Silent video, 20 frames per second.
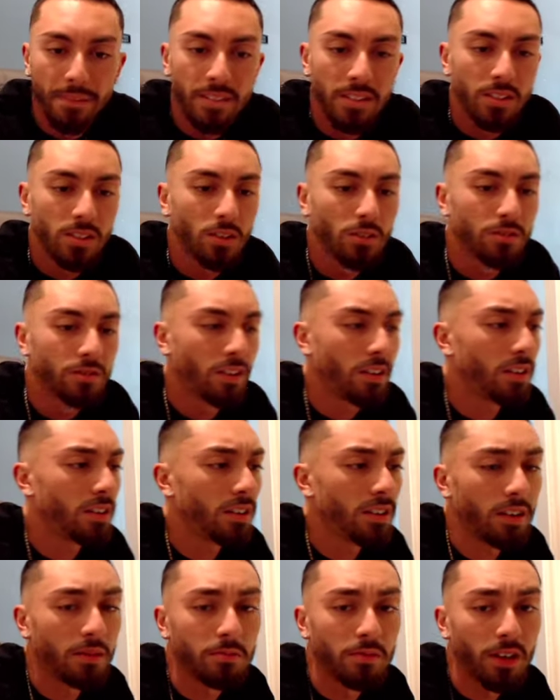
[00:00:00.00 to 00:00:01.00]
So far,
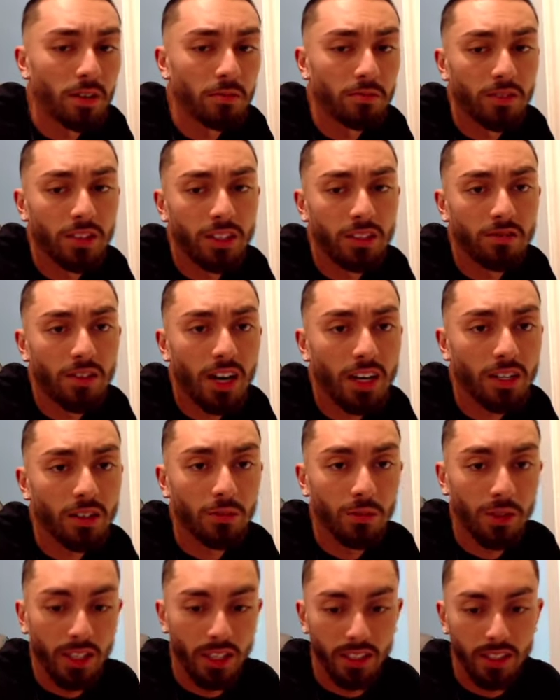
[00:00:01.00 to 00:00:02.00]
I'm really rocking
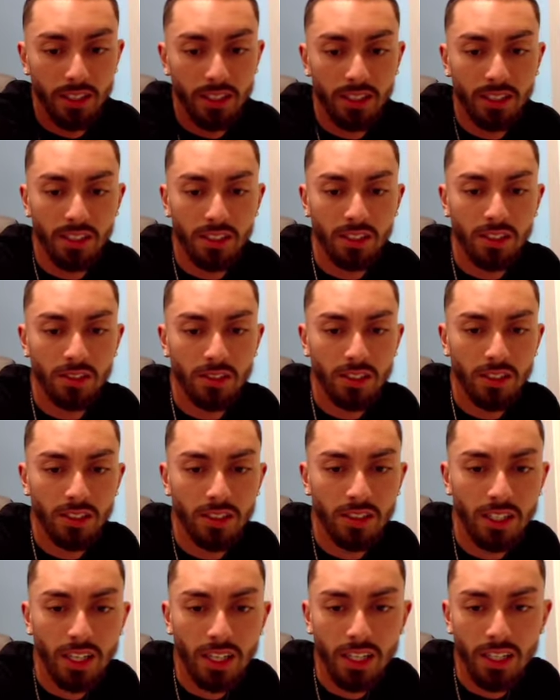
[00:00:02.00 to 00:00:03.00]
with it. This is gonna
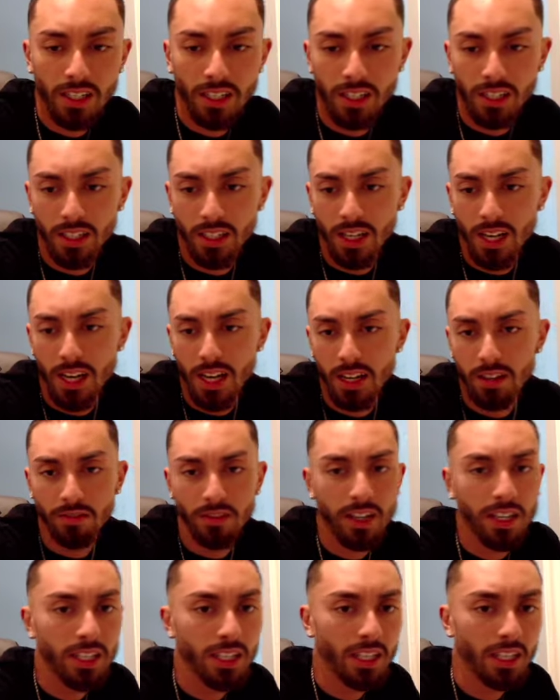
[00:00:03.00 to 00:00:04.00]
get a high
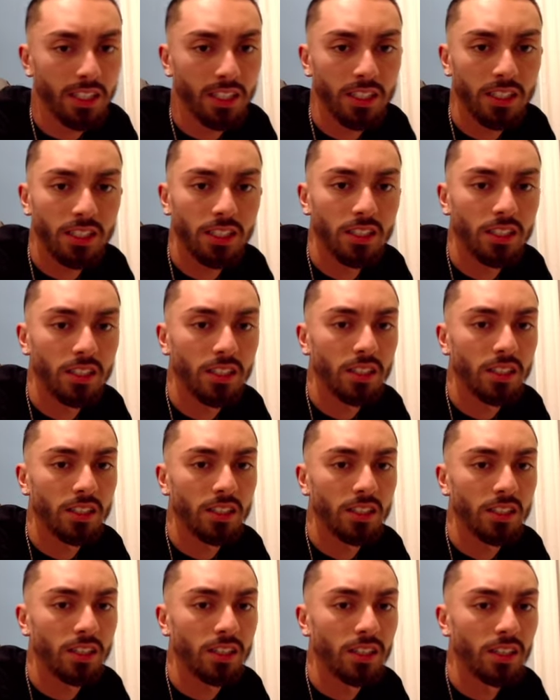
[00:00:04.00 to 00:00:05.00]
rating
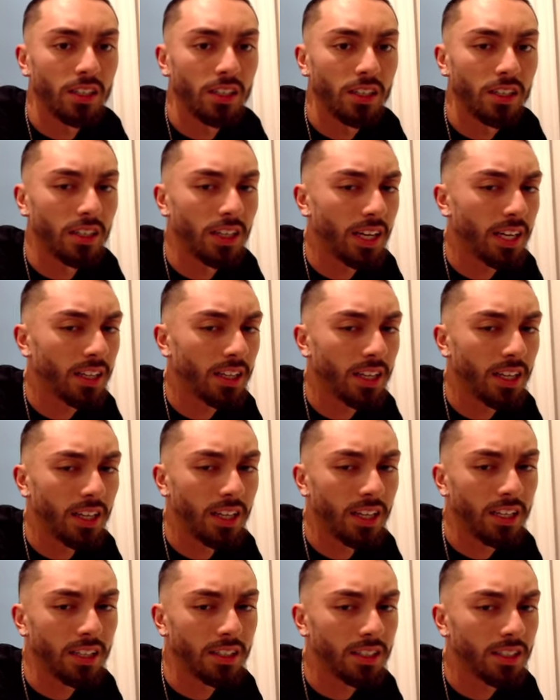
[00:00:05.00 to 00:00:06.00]
at the
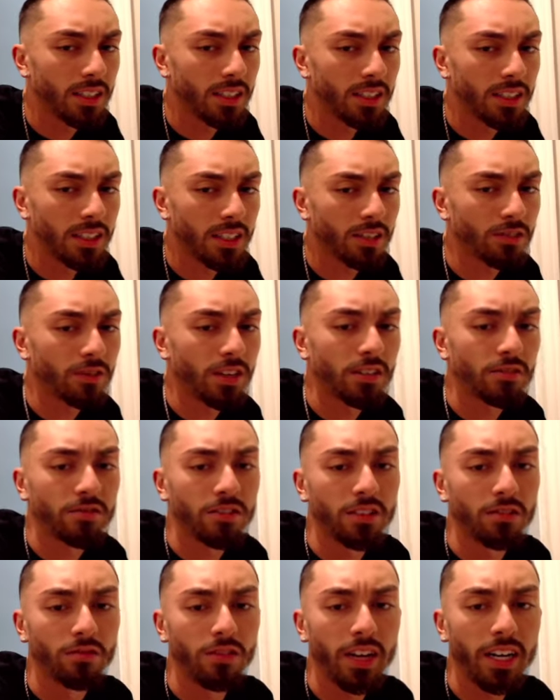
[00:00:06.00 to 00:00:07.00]
end, to stick around for
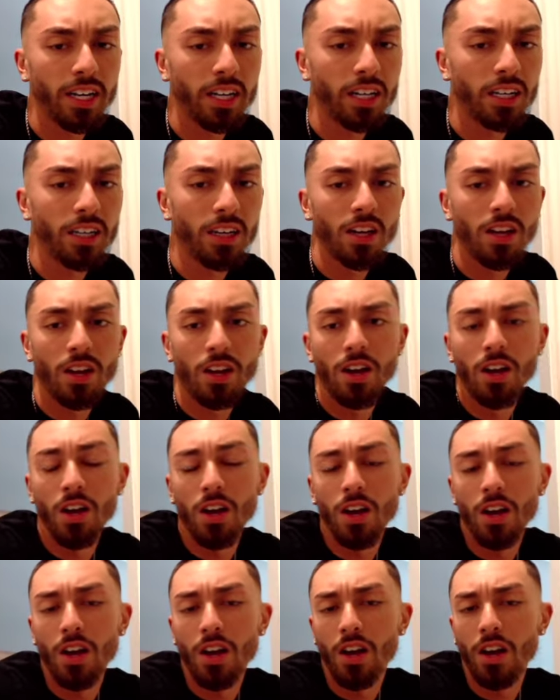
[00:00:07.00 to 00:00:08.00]
the rating.
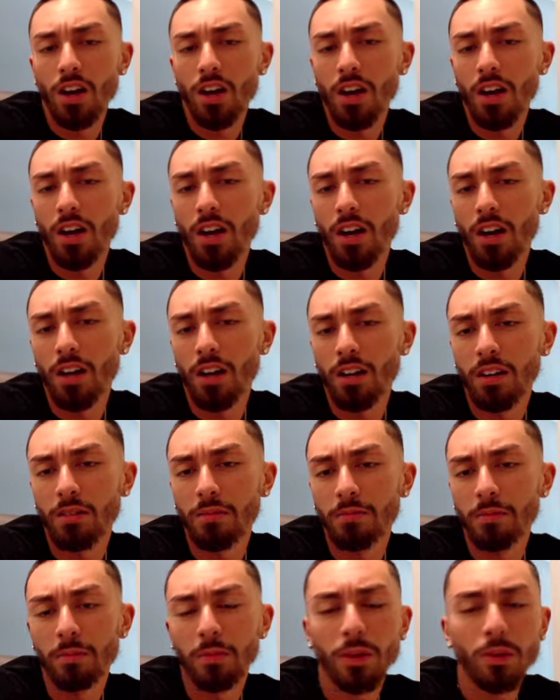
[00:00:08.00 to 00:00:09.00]

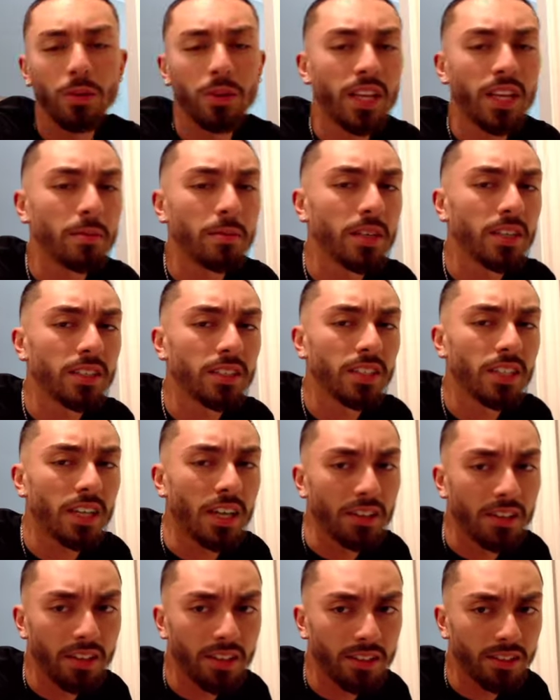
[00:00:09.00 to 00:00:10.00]
But with that being said, I
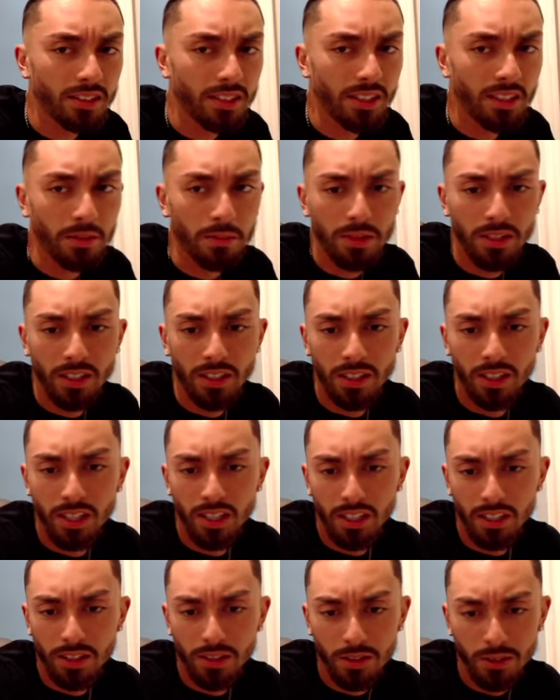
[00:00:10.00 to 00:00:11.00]
think there's gonna be
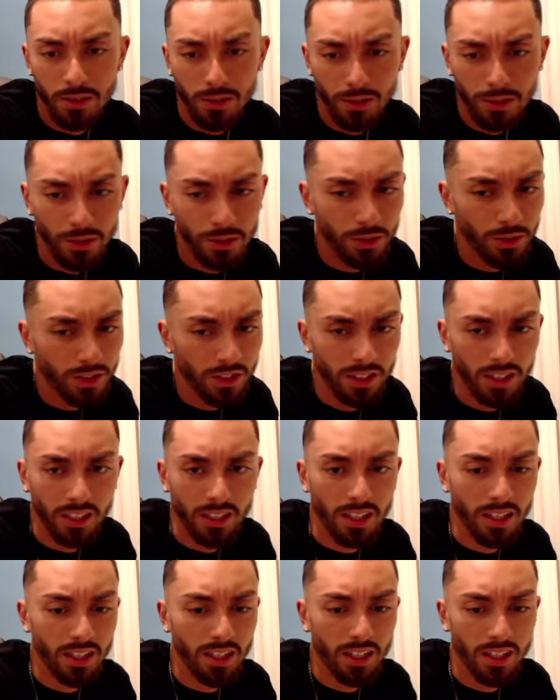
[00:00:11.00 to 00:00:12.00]
like a whole new scene
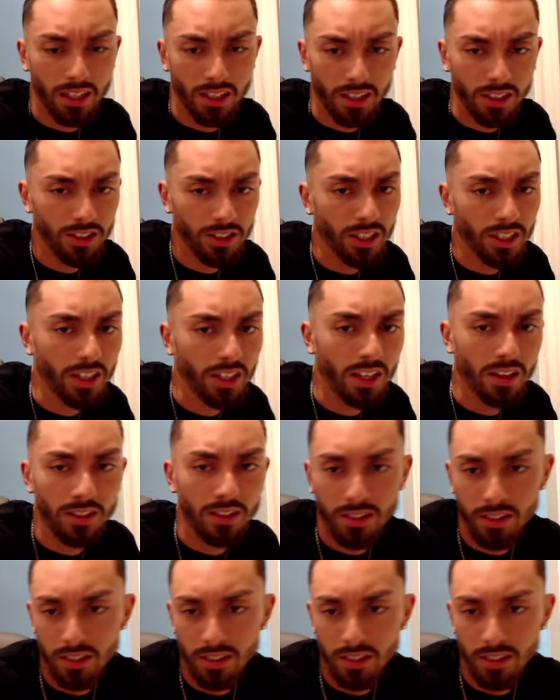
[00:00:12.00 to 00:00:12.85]
at the end. Let's check it out.